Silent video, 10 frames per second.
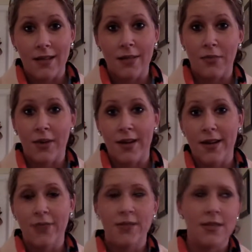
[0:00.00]
like,
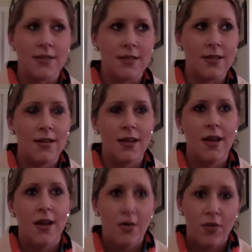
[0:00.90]
breakouts, because
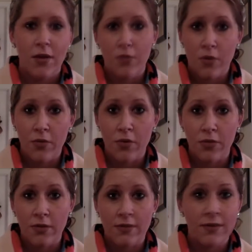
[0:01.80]
when I'm
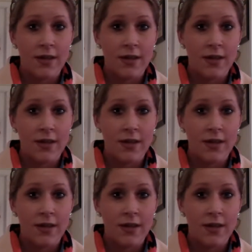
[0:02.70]
hormonal.